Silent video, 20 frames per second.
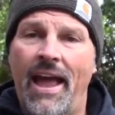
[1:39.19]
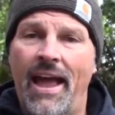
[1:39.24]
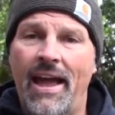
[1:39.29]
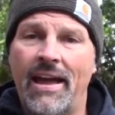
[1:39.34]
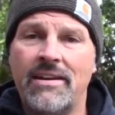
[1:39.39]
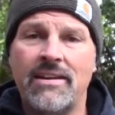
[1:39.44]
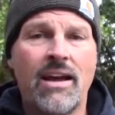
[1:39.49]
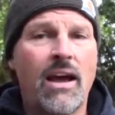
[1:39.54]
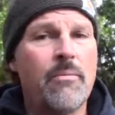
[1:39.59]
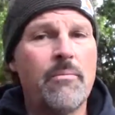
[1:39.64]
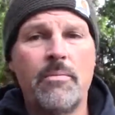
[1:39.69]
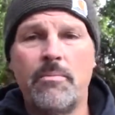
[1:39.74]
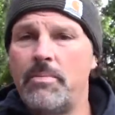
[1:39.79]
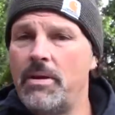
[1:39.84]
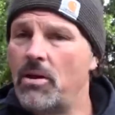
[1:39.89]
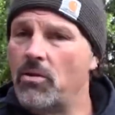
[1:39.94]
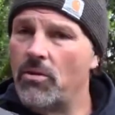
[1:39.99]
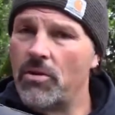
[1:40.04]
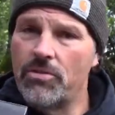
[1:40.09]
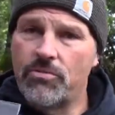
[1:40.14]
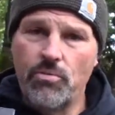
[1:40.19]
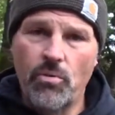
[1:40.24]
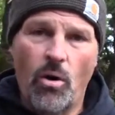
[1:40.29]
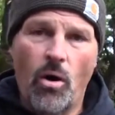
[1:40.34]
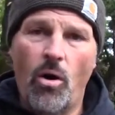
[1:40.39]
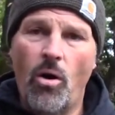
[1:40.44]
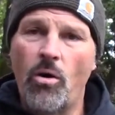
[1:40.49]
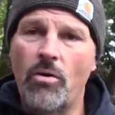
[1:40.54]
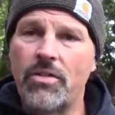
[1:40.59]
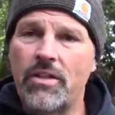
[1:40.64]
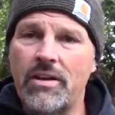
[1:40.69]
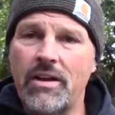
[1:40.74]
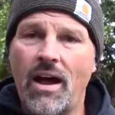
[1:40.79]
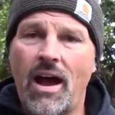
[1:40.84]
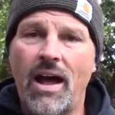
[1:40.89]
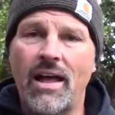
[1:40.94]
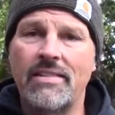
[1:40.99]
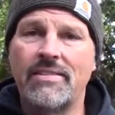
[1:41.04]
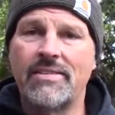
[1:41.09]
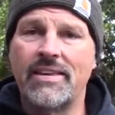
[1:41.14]
And I'm gonna be going through all the
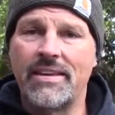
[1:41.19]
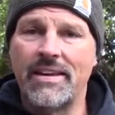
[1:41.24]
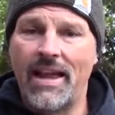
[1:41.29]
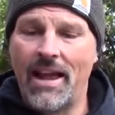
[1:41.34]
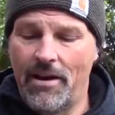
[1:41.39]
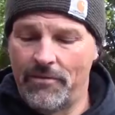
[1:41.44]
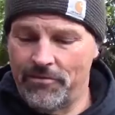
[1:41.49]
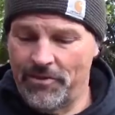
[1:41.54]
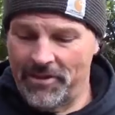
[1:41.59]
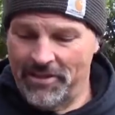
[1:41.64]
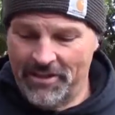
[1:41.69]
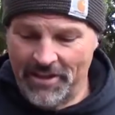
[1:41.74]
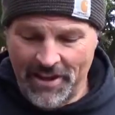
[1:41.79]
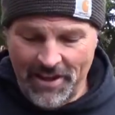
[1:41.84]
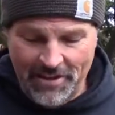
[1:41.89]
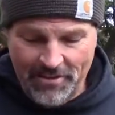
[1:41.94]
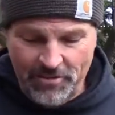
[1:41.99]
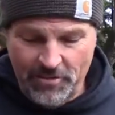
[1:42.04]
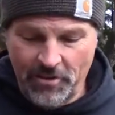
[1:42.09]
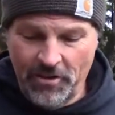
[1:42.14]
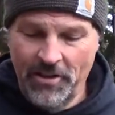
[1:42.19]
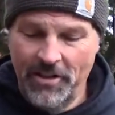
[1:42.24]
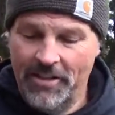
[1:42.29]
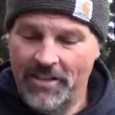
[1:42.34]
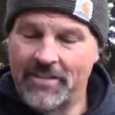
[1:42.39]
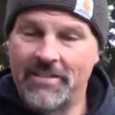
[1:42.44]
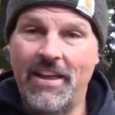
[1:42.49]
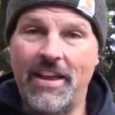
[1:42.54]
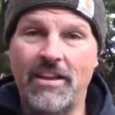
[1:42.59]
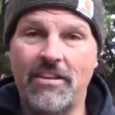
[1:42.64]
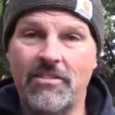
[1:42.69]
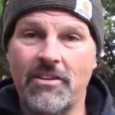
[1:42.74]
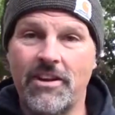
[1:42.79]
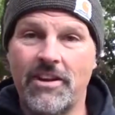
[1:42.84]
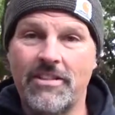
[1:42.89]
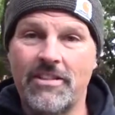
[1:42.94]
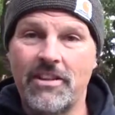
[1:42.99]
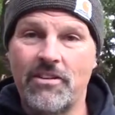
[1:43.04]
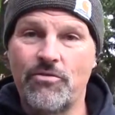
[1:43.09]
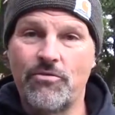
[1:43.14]
knots and everything. So let's take a
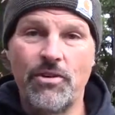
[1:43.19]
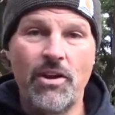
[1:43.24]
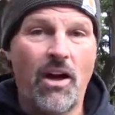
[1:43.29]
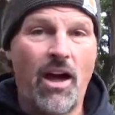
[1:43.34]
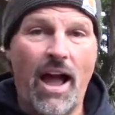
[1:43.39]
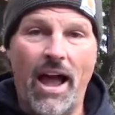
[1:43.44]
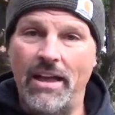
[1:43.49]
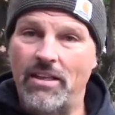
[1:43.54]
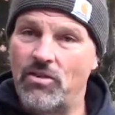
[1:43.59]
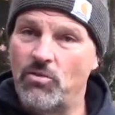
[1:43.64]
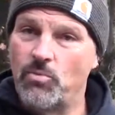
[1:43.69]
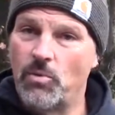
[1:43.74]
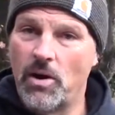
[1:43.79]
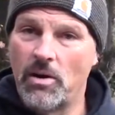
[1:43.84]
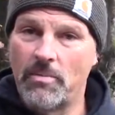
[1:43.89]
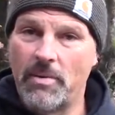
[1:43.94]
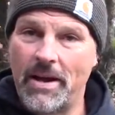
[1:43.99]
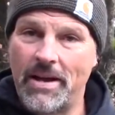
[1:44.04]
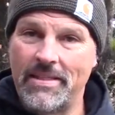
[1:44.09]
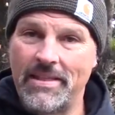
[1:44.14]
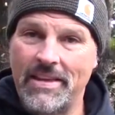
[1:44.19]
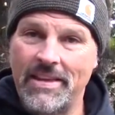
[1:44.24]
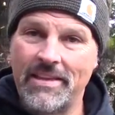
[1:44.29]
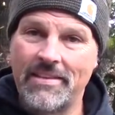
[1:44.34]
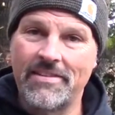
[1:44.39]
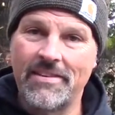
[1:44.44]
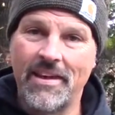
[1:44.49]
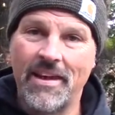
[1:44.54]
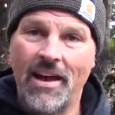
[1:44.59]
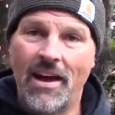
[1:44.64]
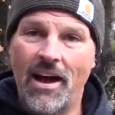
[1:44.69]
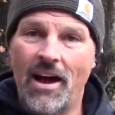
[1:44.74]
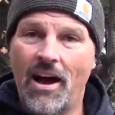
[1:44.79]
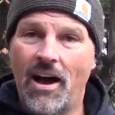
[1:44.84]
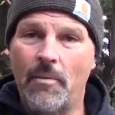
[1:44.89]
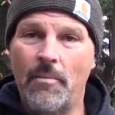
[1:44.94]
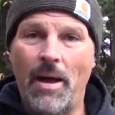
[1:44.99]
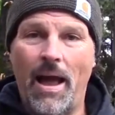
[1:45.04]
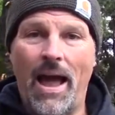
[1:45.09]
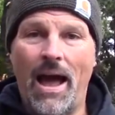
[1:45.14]
look at this reel. I swear by these
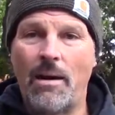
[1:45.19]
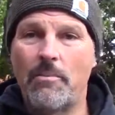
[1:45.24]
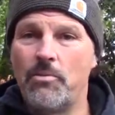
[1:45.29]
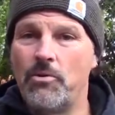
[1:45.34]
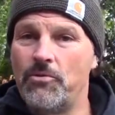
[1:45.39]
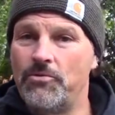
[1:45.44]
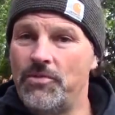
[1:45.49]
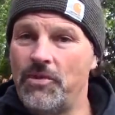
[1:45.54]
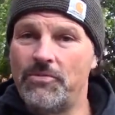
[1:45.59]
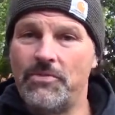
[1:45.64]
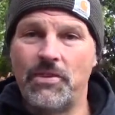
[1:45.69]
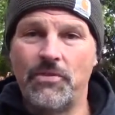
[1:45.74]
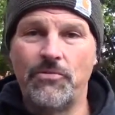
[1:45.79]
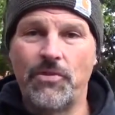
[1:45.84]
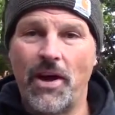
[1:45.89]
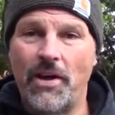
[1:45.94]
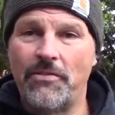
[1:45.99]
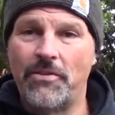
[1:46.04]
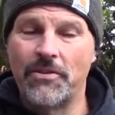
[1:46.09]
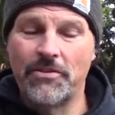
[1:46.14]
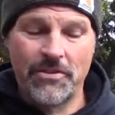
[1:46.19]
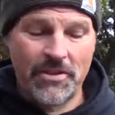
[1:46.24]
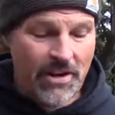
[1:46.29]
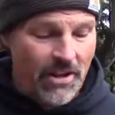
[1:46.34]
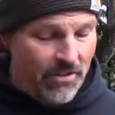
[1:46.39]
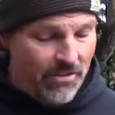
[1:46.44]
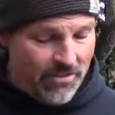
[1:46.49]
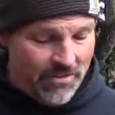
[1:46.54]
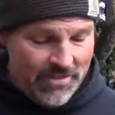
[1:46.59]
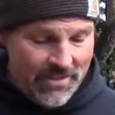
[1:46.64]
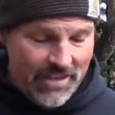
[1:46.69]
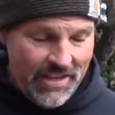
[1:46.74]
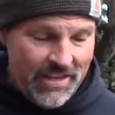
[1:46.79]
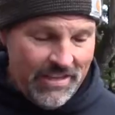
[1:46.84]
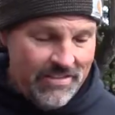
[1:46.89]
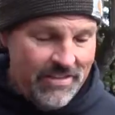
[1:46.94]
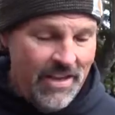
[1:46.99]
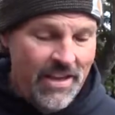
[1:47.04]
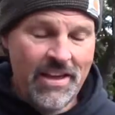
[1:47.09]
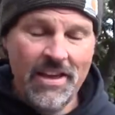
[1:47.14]
Abu 5500
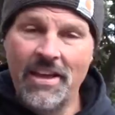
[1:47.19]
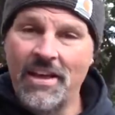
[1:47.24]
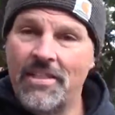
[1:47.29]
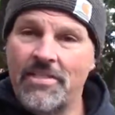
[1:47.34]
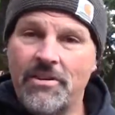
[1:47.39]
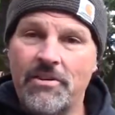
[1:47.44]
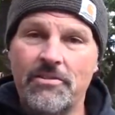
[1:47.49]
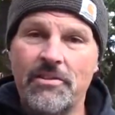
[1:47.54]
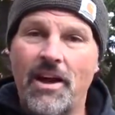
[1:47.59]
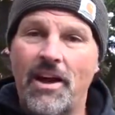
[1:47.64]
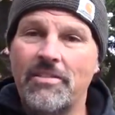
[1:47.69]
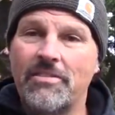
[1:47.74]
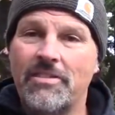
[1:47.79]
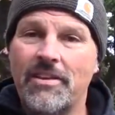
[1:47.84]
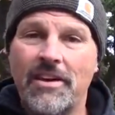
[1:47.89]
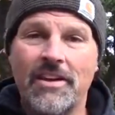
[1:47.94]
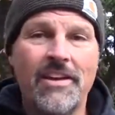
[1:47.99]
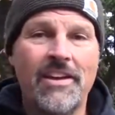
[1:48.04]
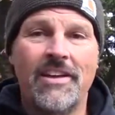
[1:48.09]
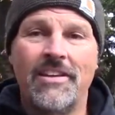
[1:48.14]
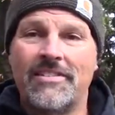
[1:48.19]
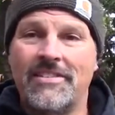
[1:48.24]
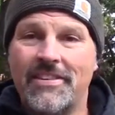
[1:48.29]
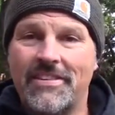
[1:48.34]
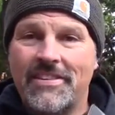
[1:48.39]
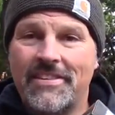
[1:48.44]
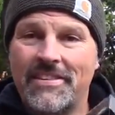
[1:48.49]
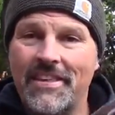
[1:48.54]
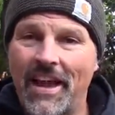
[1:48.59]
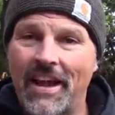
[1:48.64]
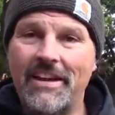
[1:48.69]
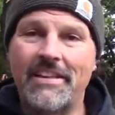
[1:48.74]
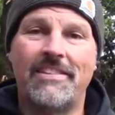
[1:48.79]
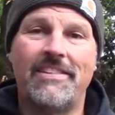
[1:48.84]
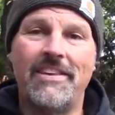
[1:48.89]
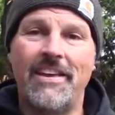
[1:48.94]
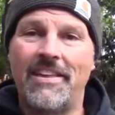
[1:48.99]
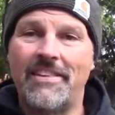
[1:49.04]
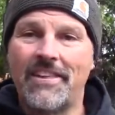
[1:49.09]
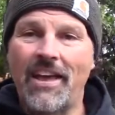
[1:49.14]
LCs. They're not the
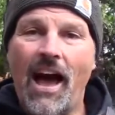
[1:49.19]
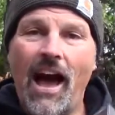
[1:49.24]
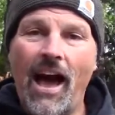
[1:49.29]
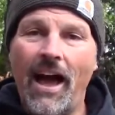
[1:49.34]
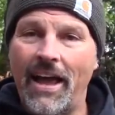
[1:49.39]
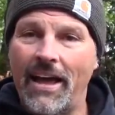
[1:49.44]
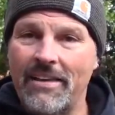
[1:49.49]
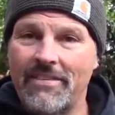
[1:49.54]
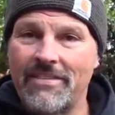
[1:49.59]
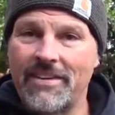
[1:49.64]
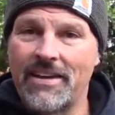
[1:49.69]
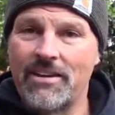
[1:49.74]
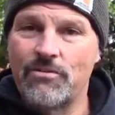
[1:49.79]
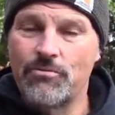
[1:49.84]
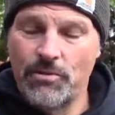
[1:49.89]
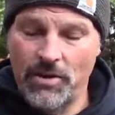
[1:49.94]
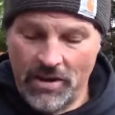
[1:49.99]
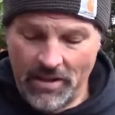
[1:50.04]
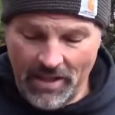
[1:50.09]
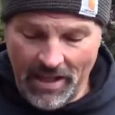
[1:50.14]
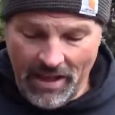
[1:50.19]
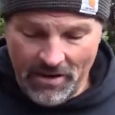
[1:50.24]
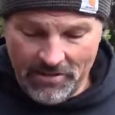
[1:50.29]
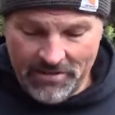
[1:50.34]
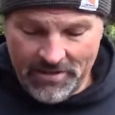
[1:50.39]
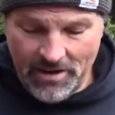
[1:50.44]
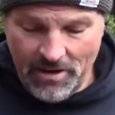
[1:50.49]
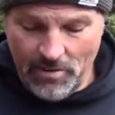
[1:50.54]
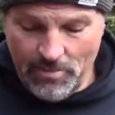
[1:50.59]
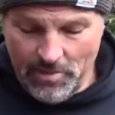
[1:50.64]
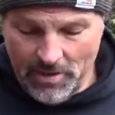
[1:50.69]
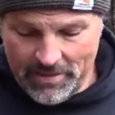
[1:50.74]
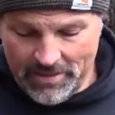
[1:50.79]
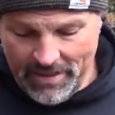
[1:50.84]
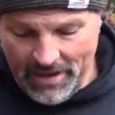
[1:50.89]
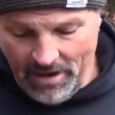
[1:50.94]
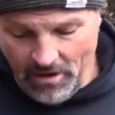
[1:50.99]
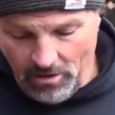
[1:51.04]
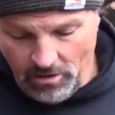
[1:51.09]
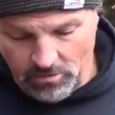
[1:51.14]
sexiest, highest end reel out there, but
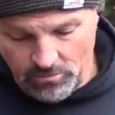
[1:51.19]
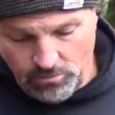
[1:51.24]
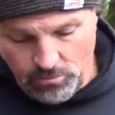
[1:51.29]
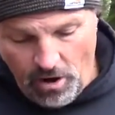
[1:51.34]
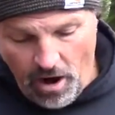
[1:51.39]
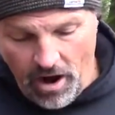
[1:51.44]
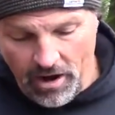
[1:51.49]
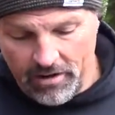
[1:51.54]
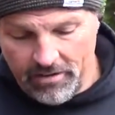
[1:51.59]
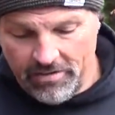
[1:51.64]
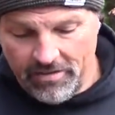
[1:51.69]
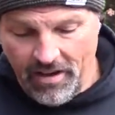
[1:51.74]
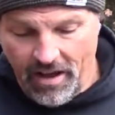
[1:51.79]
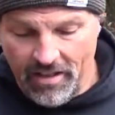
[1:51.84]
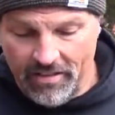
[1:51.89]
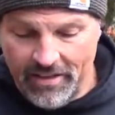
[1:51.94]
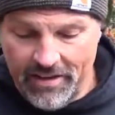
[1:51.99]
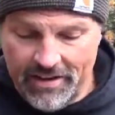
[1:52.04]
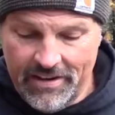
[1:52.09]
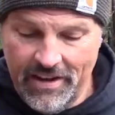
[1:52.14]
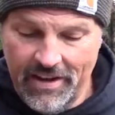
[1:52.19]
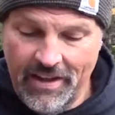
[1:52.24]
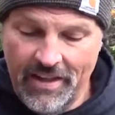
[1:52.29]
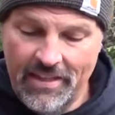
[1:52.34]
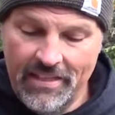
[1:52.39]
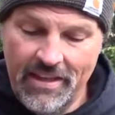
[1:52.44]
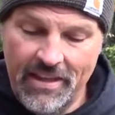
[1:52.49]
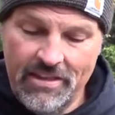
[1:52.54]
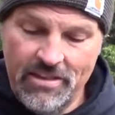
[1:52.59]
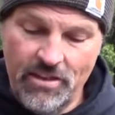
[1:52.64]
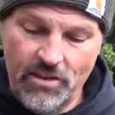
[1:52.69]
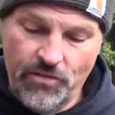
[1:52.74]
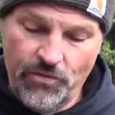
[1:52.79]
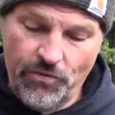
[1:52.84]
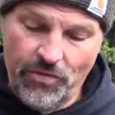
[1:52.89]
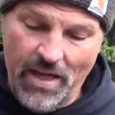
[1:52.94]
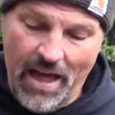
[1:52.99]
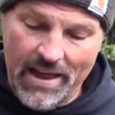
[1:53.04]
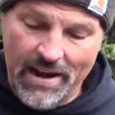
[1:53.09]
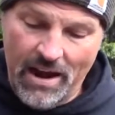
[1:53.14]
they are rock solid. They just
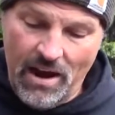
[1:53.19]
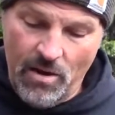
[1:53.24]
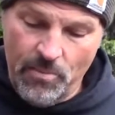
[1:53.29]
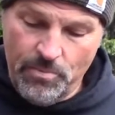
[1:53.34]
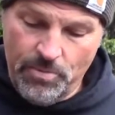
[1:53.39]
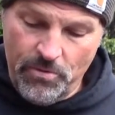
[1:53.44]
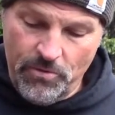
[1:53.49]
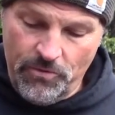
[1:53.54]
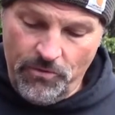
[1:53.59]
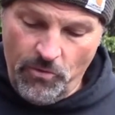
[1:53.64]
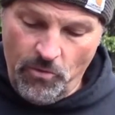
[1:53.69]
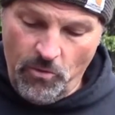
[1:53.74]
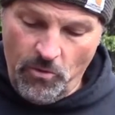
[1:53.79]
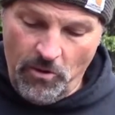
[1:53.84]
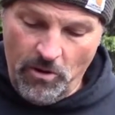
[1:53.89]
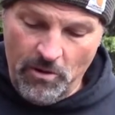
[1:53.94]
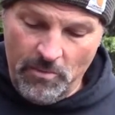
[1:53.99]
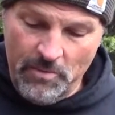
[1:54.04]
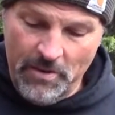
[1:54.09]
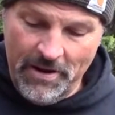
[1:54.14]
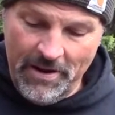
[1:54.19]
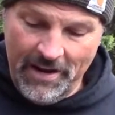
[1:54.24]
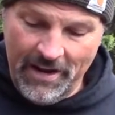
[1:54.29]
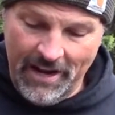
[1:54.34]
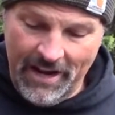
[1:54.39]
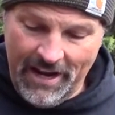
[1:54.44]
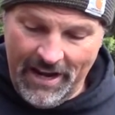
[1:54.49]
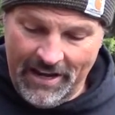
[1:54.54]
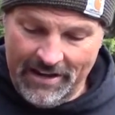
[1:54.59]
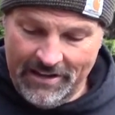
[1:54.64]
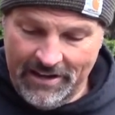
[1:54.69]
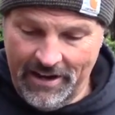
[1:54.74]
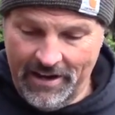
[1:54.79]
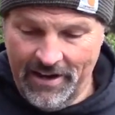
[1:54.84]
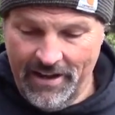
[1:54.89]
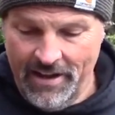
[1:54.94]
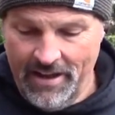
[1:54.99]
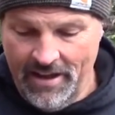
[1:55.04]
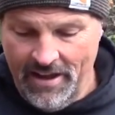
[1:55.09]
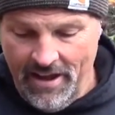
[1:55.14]
flat out perform. And
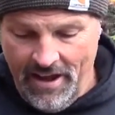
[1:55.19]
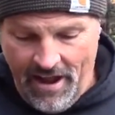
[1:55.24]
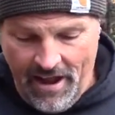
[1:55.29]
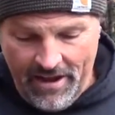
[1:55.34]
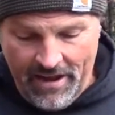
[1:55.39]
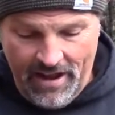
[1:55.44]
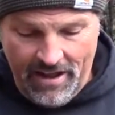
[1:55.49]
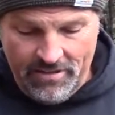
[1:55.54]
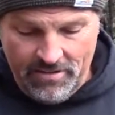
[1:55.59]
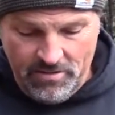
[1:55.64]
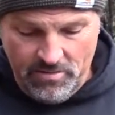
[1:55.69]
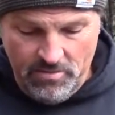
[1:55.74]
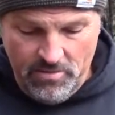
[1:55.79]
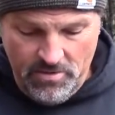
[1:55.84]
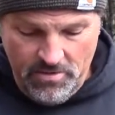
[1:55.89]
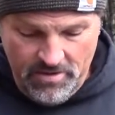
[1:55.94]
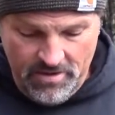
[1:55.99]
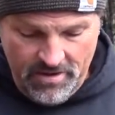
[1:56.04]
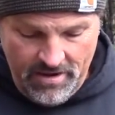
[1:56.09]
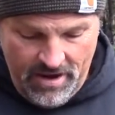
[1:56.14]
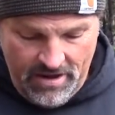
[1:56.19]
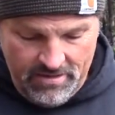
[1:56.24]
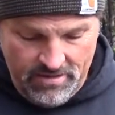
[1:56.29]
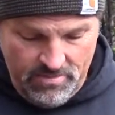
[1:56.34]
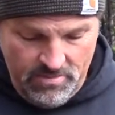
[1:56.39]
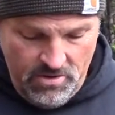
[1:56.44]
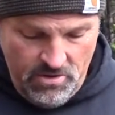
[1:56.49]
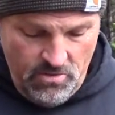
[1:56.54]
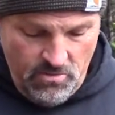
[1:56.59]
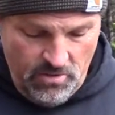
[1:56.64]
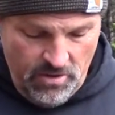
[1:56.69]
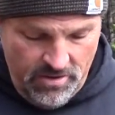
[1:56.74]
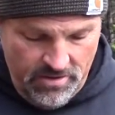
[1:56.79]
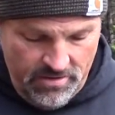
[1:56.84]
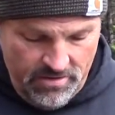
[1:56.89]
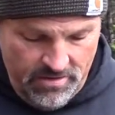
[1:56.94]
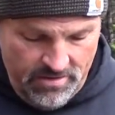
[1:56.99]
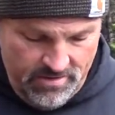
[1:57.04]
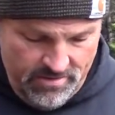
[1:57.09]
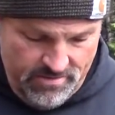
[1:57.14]
I got some new
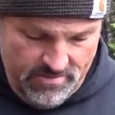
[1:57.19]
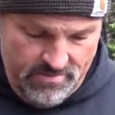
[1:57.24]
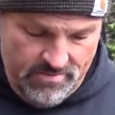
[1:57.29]
ones.